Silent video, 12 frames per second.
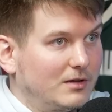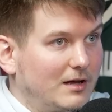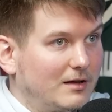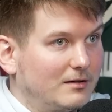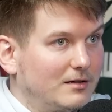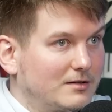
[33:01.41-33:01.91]

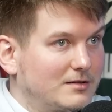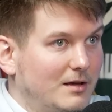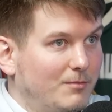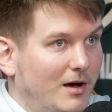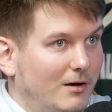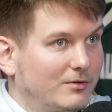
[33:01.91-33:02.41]
the
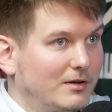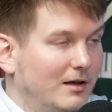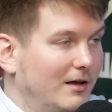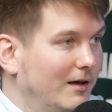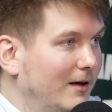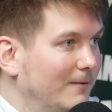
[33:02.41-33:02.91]
step out
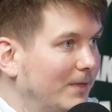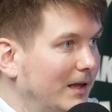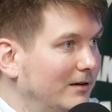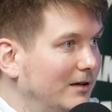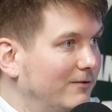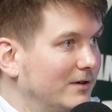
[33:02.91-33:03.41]

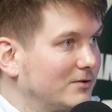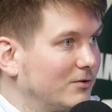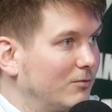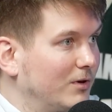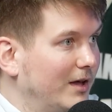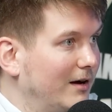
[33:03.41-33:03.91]
defense or
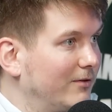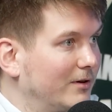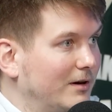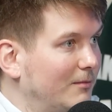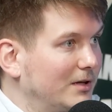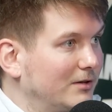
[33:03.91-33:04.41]

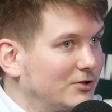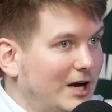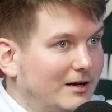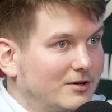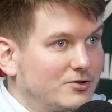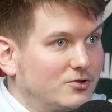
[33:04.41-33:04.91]
whatever. I mean,
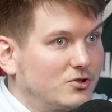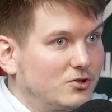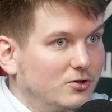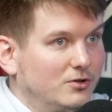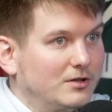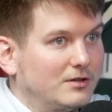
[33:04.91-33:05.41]
Zalgiris just
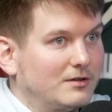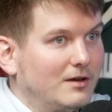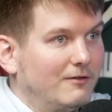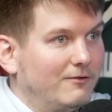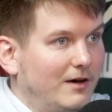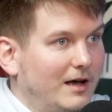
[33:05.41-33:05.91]
couldn't
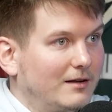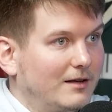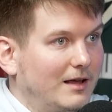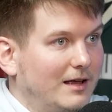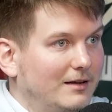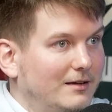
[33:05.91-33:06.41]
find
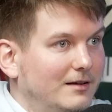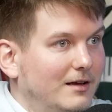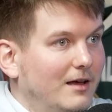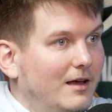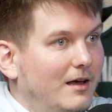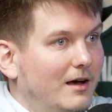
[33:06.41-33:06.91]
any
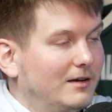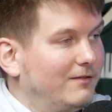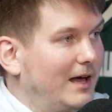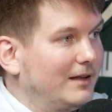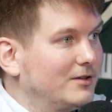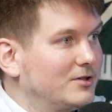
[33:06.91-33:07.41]

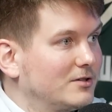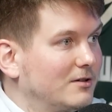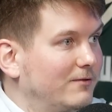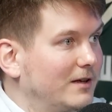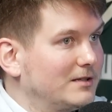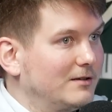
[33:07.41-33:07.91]
advantages
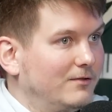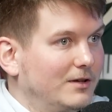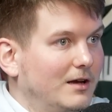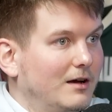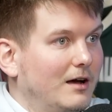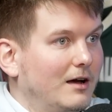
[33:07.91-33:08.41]

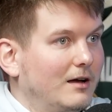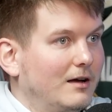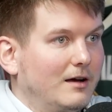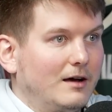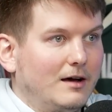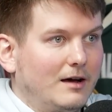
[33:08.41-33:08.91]
offensively
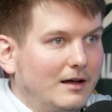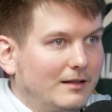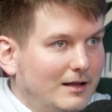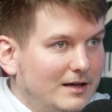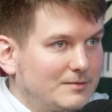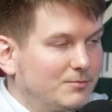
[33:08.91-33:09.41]

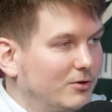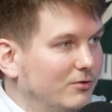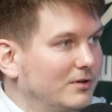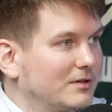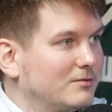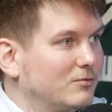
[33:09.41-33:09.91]
unless
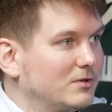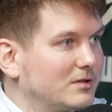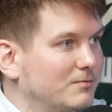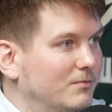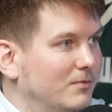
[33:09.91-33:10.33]
Birutis was